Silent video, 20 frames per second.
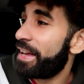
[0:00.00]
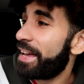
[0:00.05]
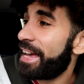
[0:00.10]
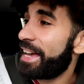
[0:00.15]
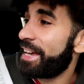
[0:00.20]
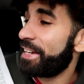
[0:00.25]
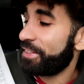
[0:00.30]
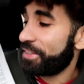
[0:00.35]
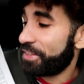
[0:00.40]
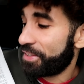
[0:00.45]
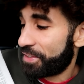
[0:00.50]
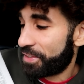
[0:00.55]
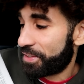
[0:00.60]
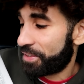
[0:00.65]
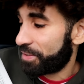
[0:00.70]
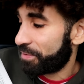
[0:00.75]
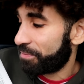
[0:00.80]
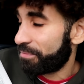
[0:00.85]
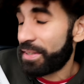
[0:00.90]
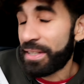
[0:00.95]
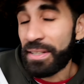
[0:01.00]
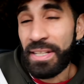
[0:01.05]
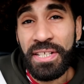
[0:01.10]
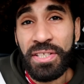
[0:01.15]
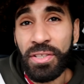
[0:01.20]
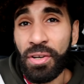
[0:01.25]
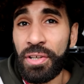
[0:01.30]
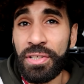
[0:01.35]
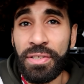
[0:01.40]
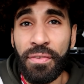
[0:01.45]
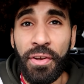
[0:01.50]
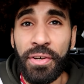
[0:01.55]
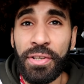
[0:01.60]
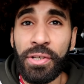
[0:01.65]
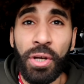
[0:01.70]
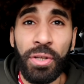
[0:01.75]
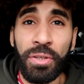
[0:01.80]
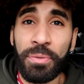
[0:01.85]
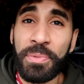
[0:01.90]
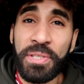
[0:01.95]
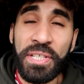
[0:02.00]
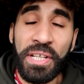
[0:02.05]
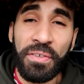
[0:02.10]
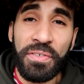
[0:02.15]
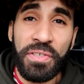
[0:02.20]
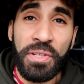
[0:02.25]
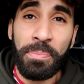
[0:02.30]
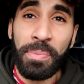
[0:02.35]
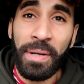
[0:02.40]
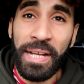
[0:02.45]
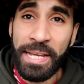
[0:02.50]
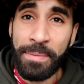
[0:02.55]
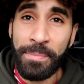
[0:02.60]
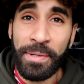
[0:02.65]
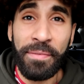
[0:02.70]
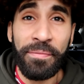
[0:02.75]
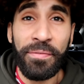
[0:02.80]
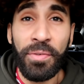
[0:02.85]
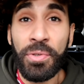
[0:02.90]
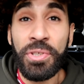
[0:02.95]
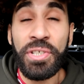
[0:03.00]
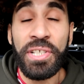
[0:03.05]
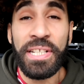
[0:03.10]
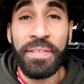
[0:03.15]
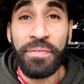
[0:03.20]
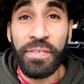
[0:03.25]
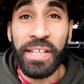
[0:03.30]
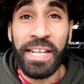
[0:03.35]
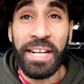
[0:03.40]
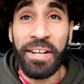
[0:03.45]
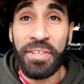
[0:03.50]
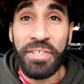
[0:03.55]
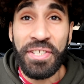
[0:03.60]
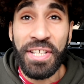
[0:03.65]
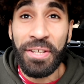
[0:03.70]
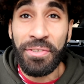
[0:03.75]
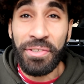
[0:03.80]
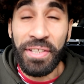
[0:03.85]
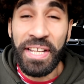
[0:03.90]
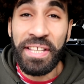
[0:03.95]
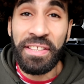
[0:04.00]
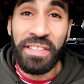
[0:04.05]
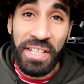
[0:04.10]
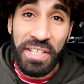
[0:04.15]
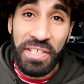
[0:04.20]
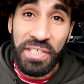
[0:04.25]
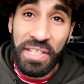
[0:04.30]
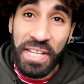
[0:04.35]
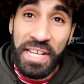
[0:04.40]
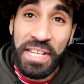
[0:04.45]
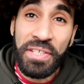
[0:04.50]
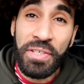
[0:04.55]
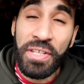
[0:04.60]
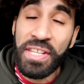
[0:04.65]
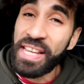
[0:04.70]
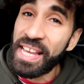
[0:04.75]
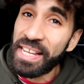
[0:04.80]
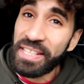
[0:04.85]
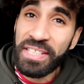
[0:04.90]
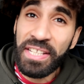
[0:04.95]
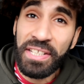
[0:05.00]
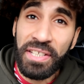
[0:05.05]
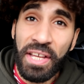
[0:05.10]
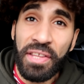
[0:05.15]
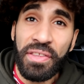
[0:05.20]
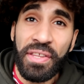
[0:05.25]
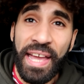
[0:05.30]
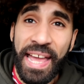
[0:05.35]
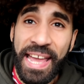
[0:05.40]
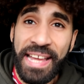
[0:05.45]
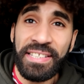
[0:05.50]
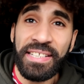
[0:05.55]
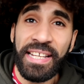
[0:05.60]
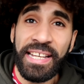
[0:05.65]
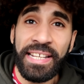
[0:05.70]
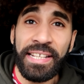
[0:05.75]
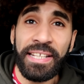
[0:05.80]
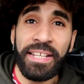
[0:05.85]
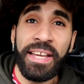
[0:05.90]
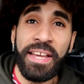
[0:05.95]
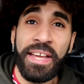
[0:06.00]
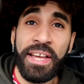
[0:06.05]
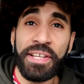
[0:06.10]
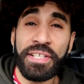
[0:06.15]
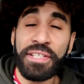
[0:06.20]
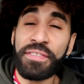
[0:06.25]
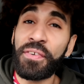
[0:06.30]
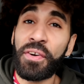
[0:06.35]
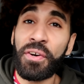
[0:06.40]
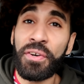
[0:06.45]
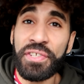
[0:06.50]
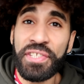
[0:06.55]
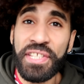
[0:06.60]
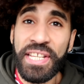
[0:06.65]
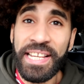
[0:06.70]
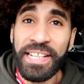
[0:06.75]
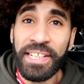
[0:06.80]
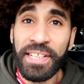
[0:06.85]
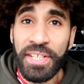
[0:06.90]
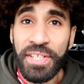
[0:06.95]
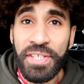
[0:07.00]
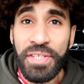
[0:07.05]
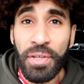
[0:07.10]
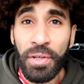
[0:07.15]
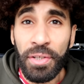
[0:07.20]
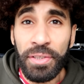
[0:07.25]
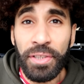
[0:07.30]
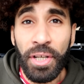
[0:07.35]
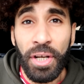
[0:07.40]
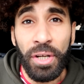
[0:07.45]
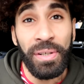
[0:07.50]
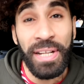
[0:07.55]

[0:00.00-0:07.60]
And these guys have only got themselves to blame. And unfortunately for Gareth Southgate, this is yet another headache as far as the England side go.